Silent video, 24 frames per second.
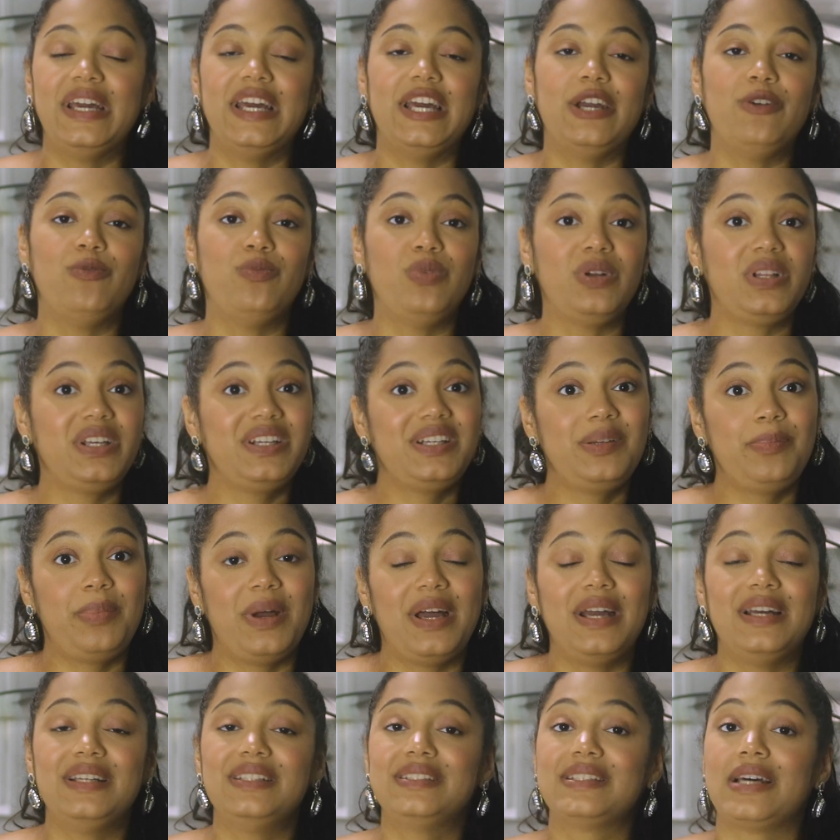It really
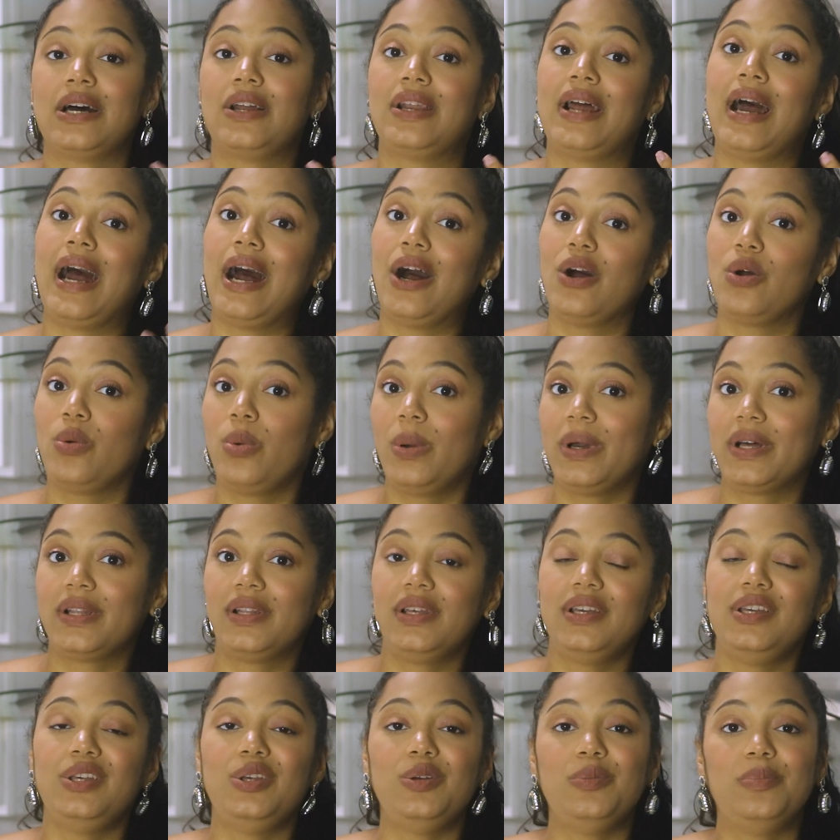depends on how
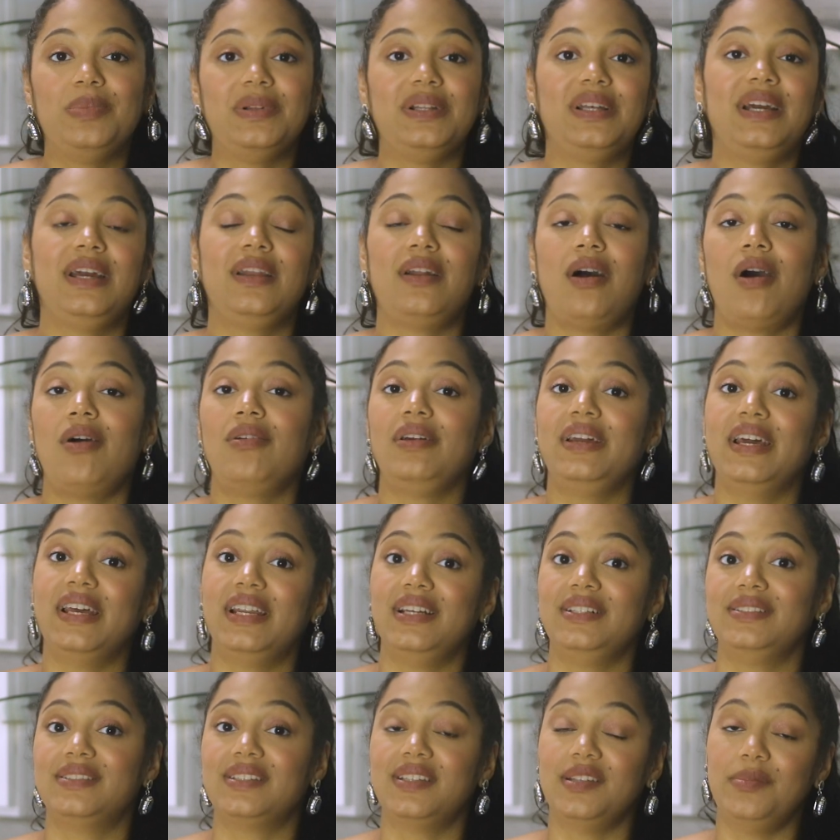quickly you plan on
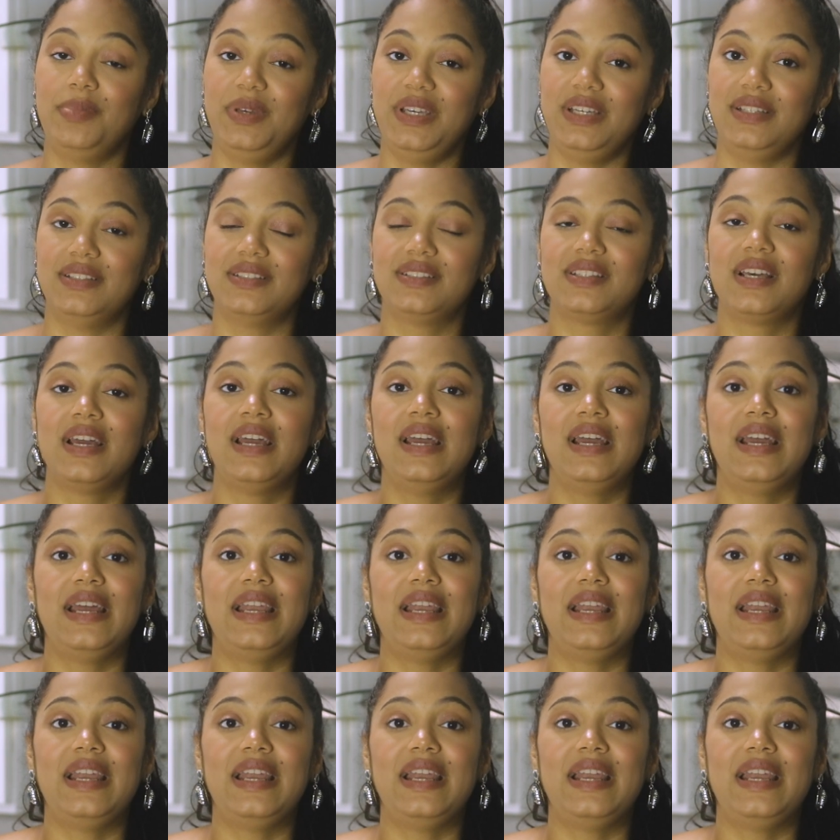getting to the beans.